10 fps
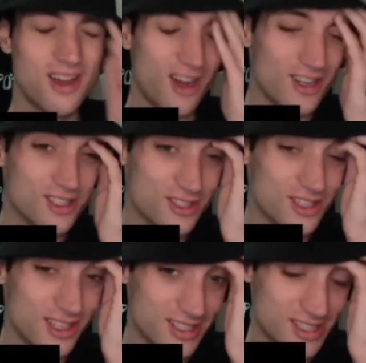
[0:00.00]

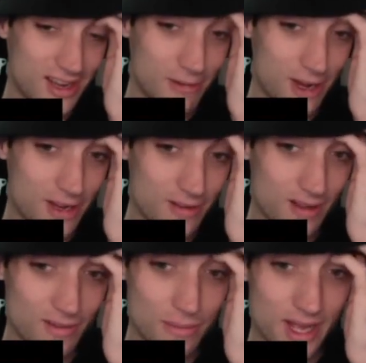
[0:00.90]
Austrian? Is that why you
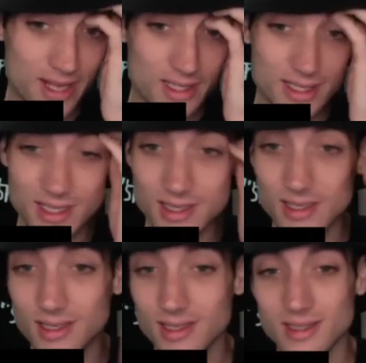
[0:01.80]
love him, Patrick?
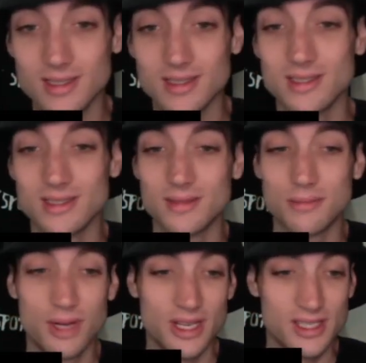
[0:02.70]

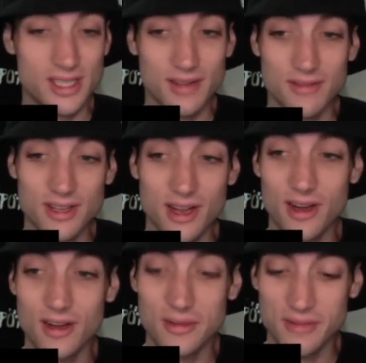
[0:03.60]
But he's definitely
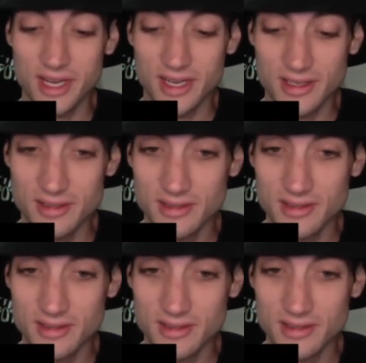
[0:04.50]
hard, man.